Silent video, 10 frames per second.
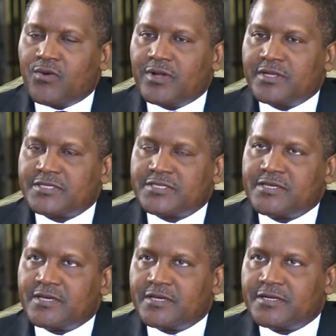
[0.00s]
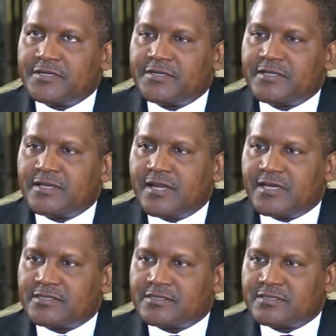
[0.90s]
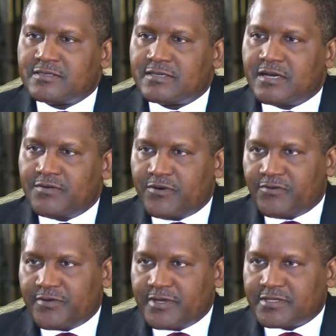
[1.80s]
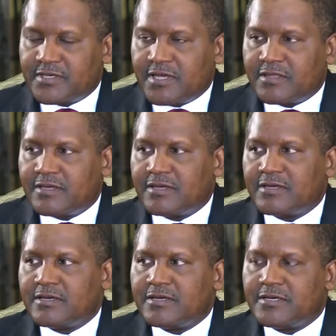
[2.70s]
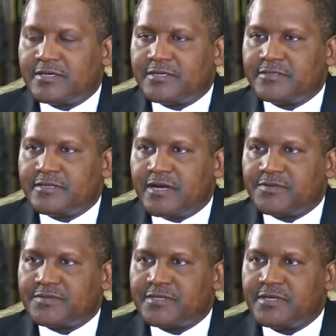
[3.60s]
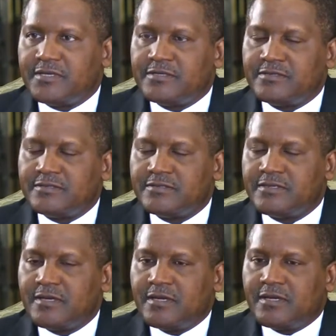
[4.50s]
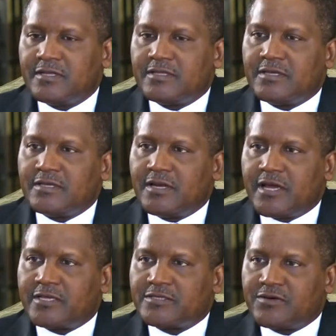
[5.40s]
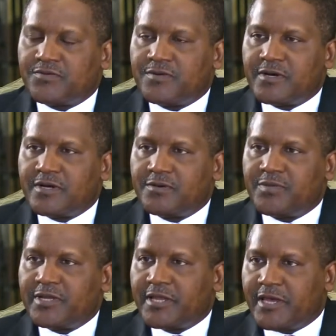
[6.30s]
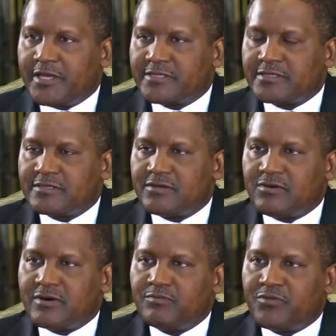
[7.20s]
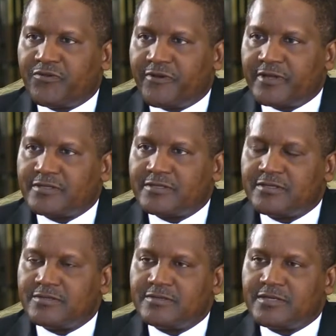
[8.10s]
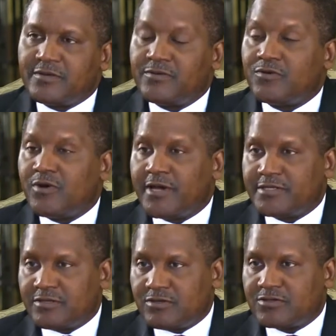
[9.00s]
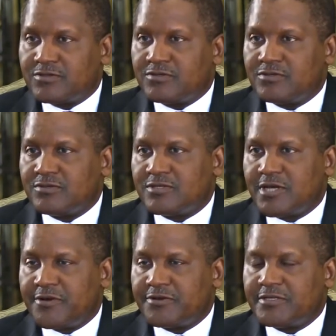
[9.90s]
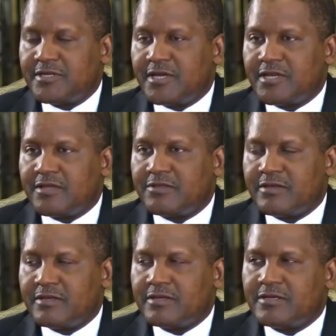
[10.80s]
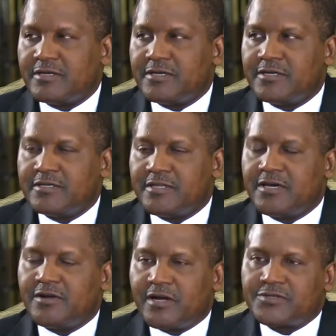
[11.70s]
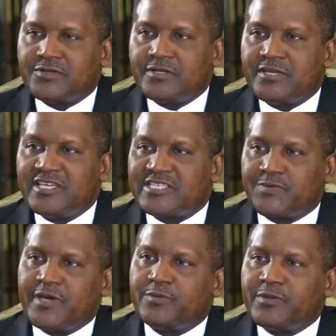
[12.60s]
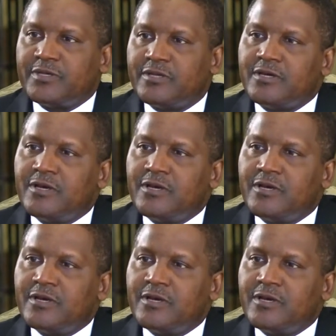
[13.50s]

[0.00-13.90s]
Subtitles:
Well, you see, in the last couple of years, I think I've seen the likes of Bill Gates, Warren Buffett, you know, giving quite a lot to charity. And I think that actually inspired me